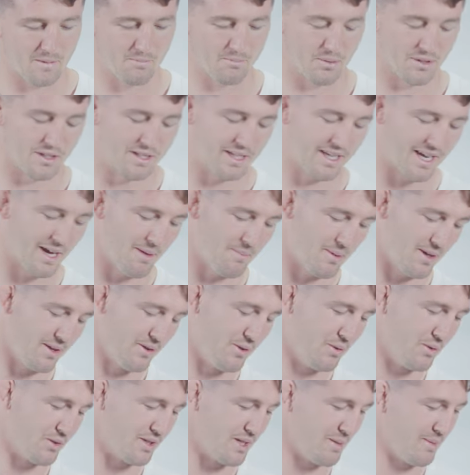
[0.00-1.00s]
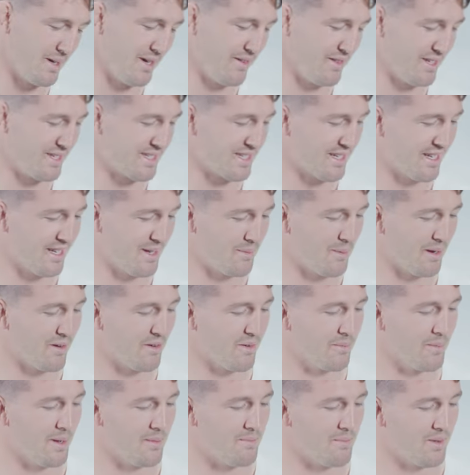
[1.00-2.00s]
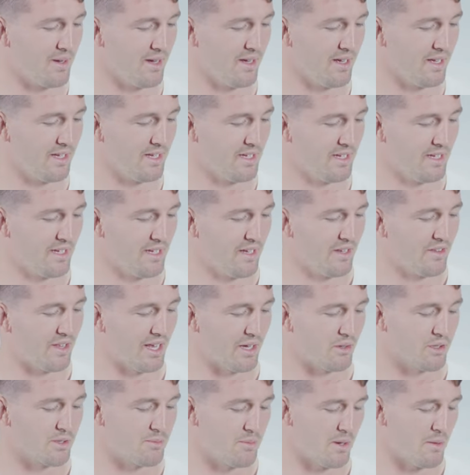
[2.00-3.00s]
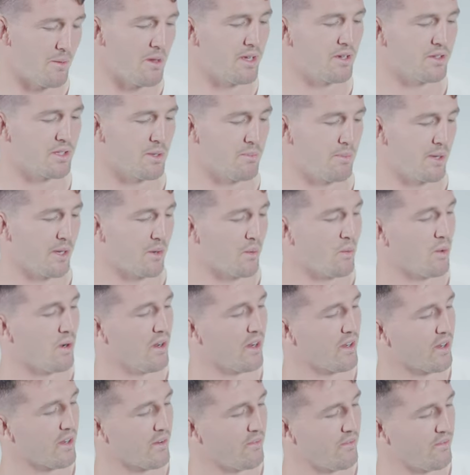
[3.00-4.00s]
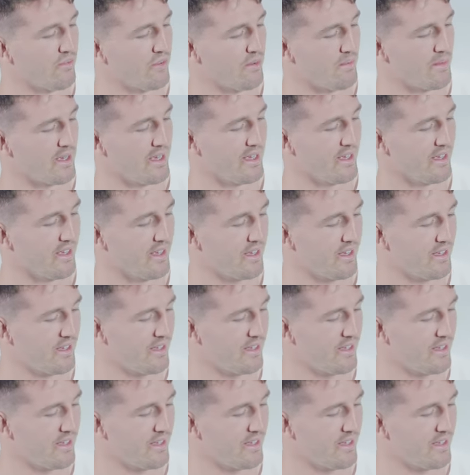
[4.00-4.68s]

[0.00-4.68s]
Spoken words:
But to get a bit nauseous about this clip, I remember it was a big work on for me.